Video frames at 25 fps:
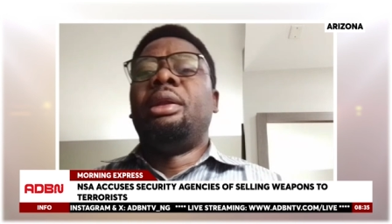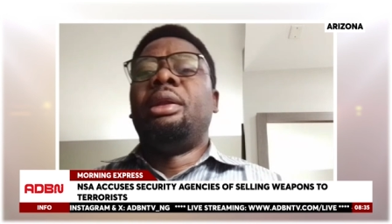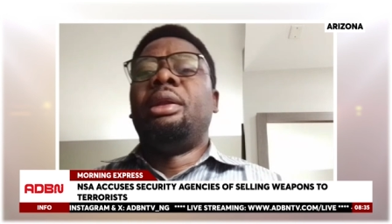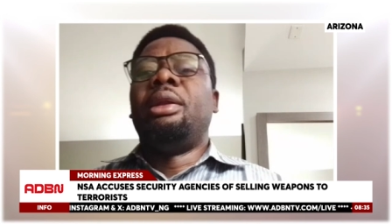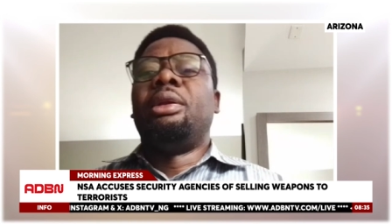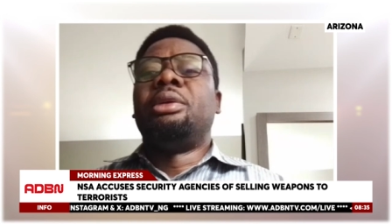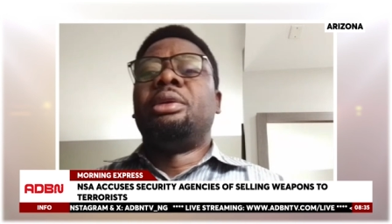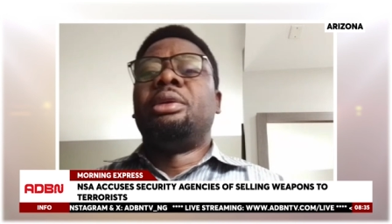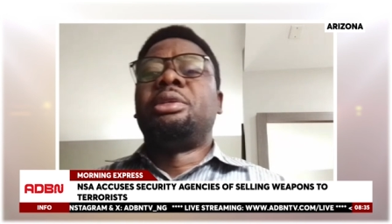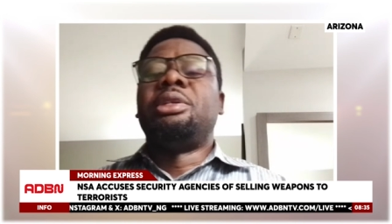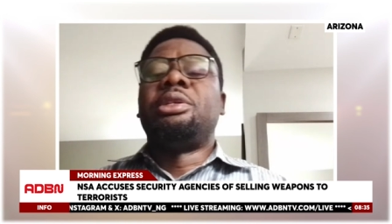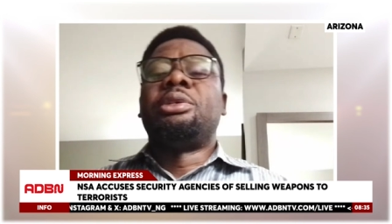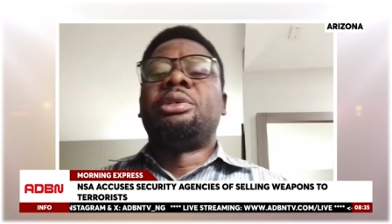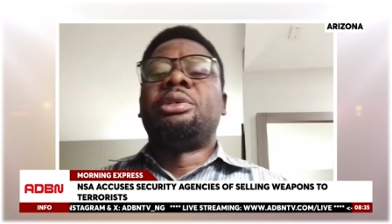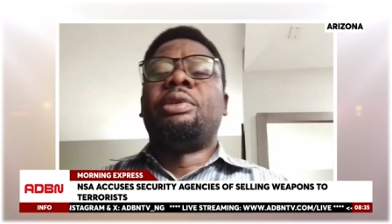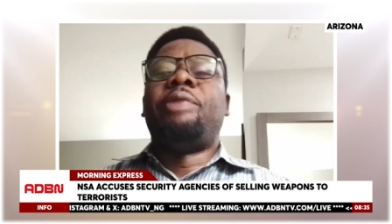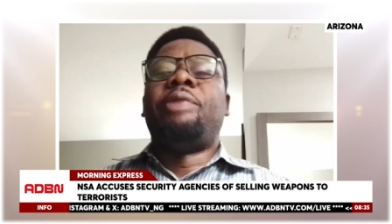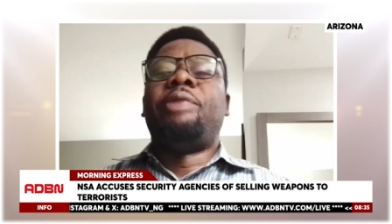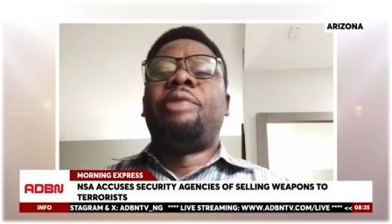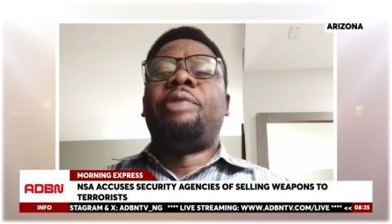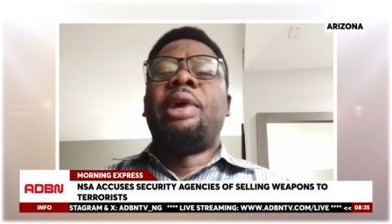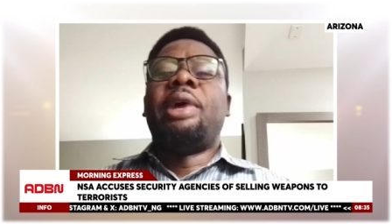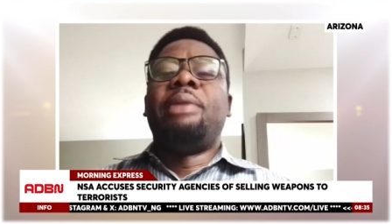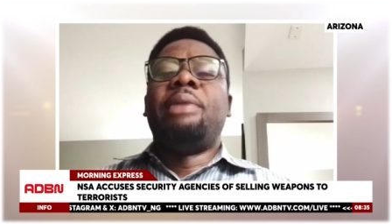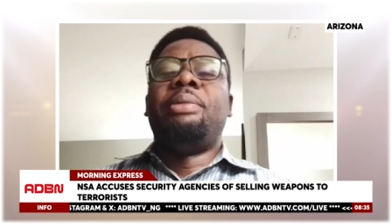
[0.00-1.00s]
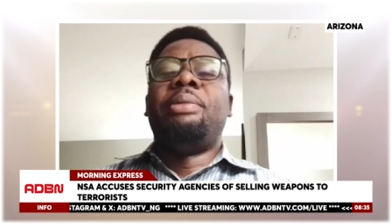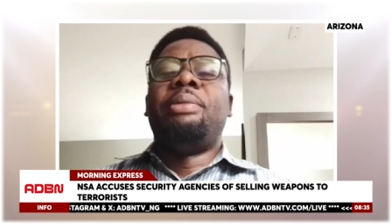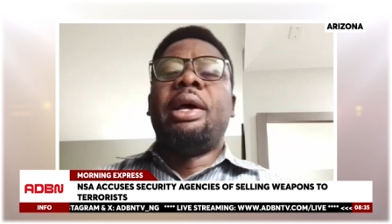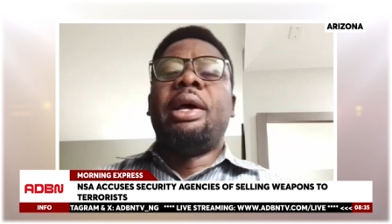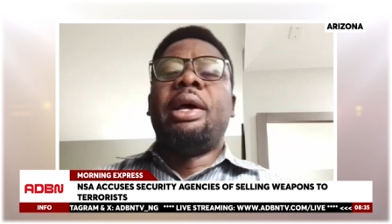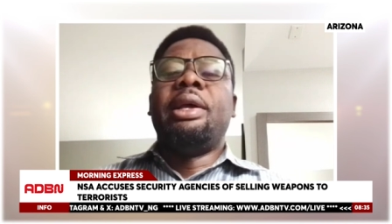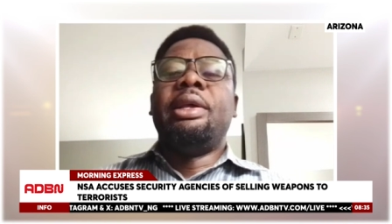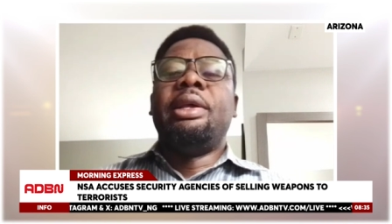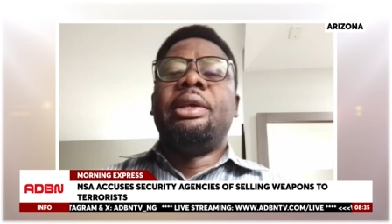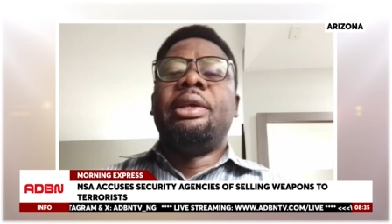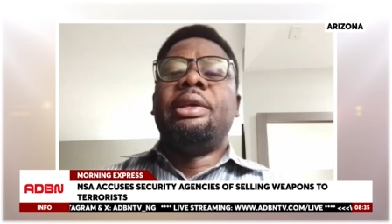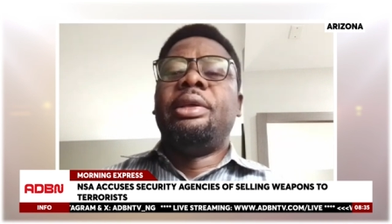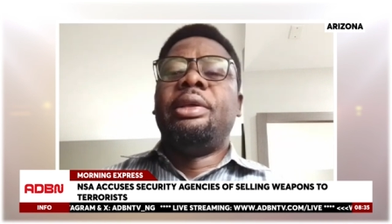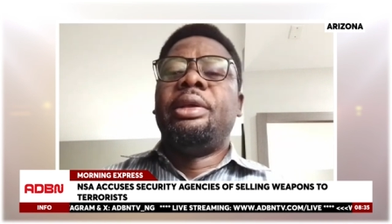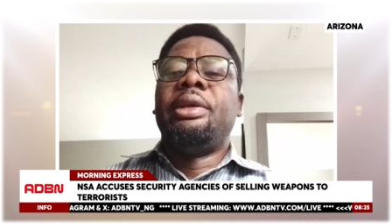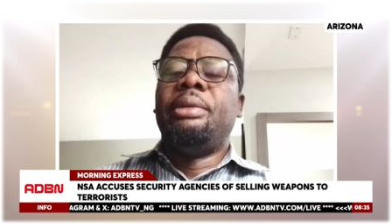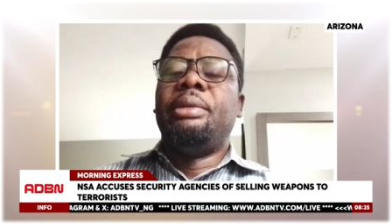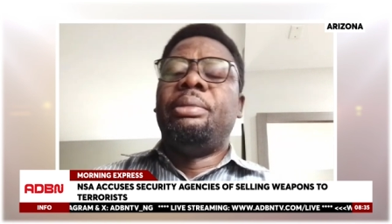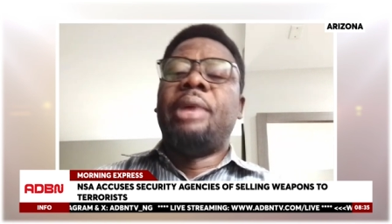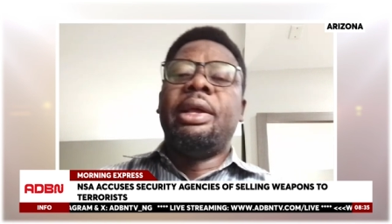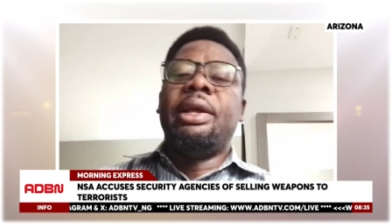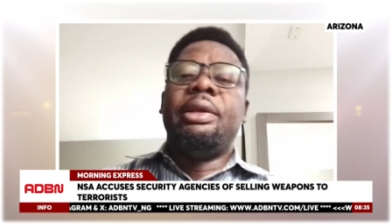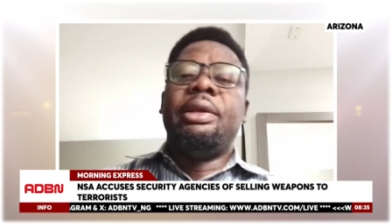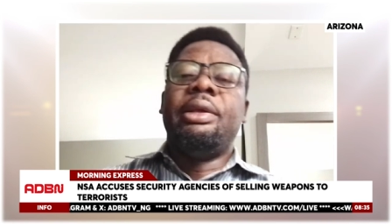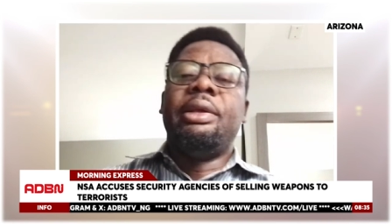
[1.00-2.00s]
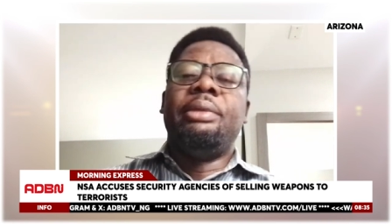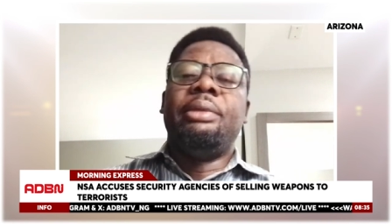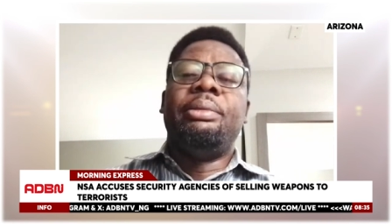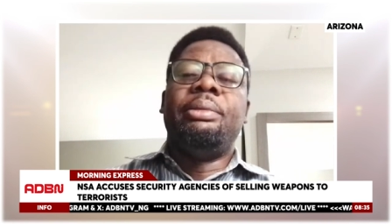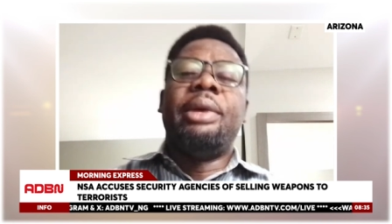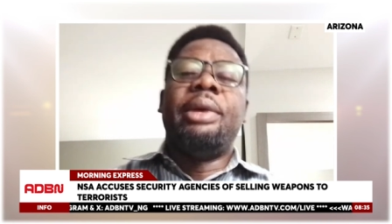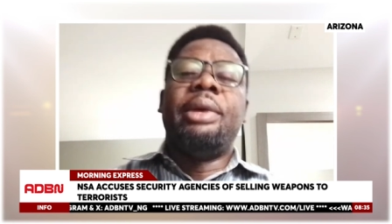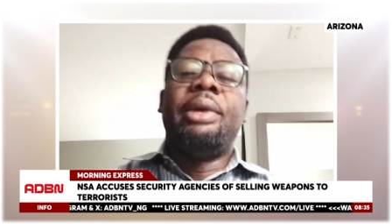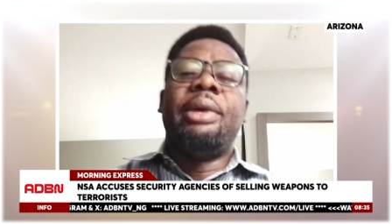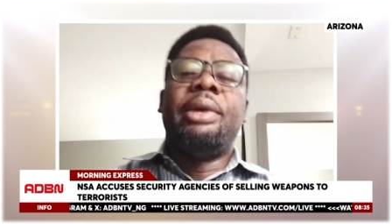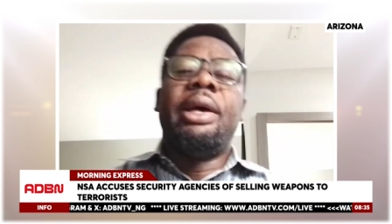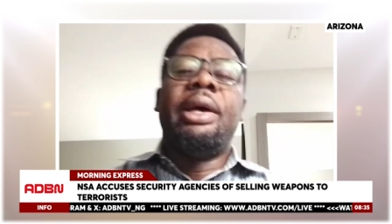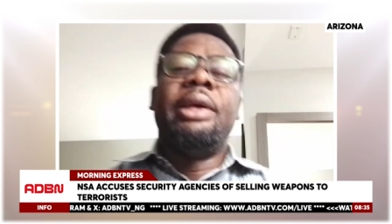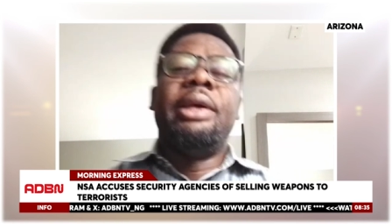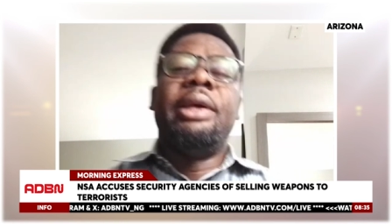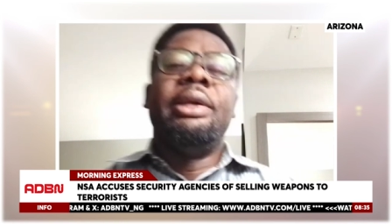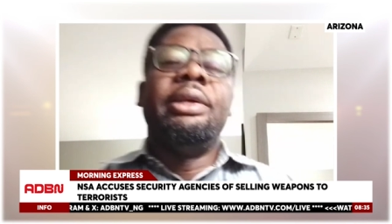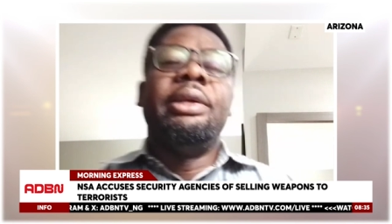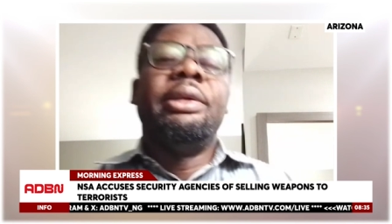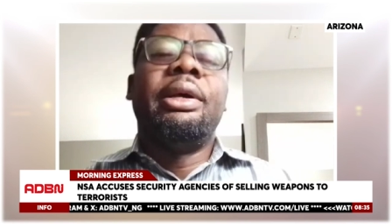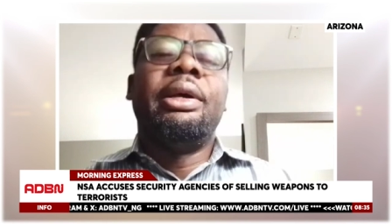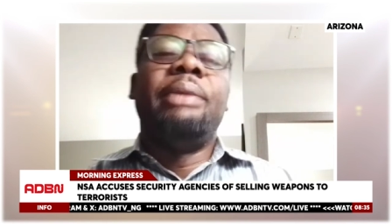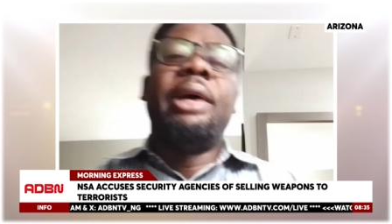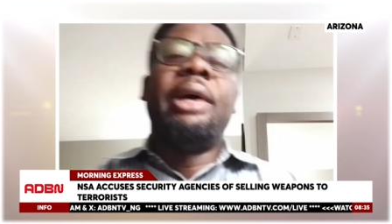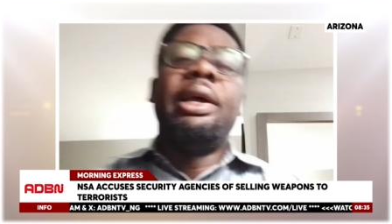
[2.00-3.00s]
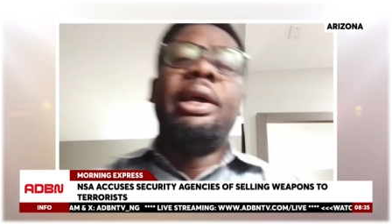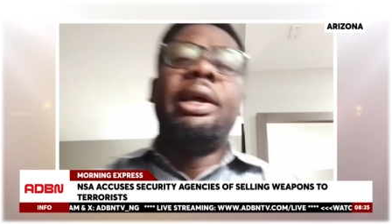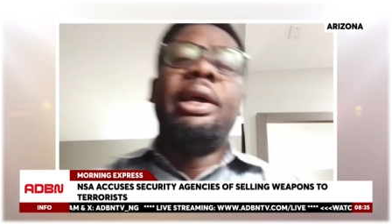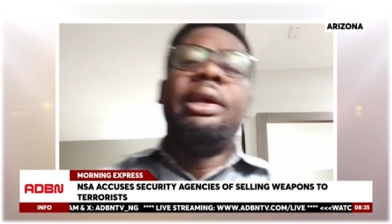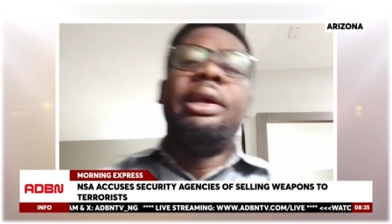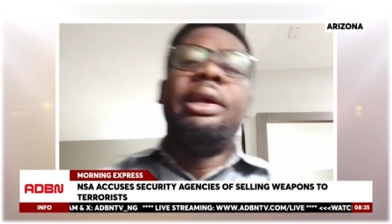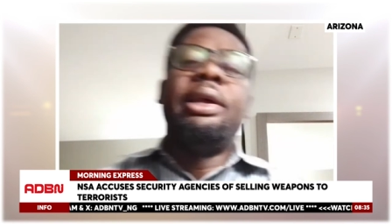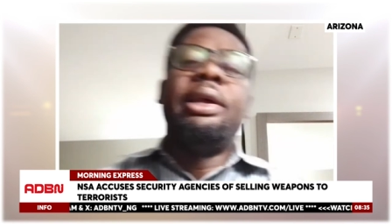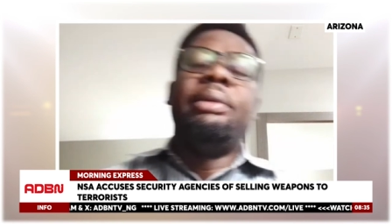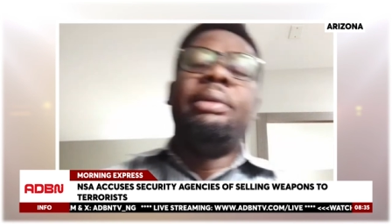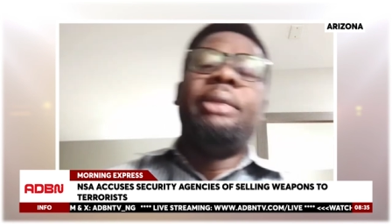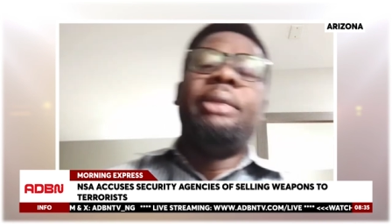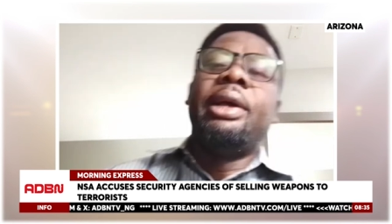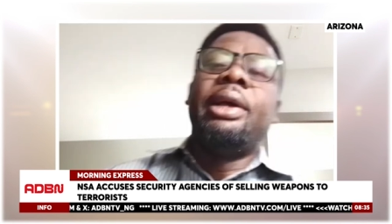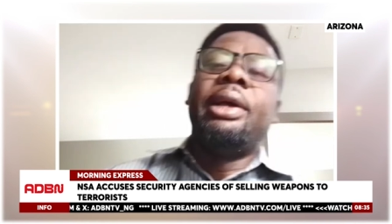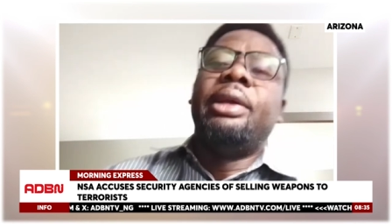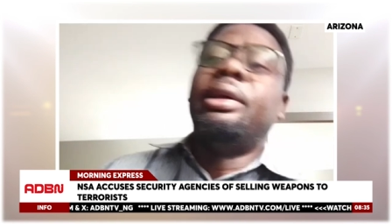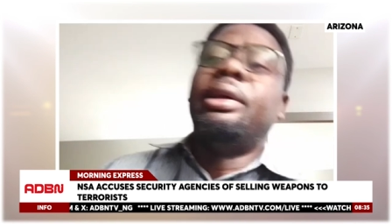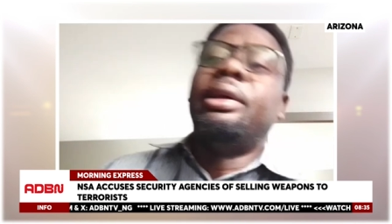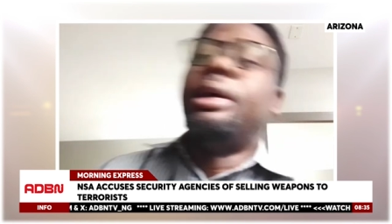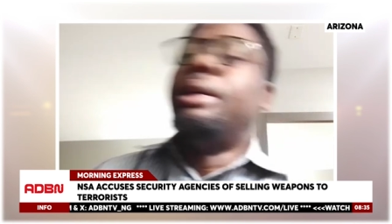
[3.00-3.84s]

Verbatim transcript: losses suffered by by by by by um,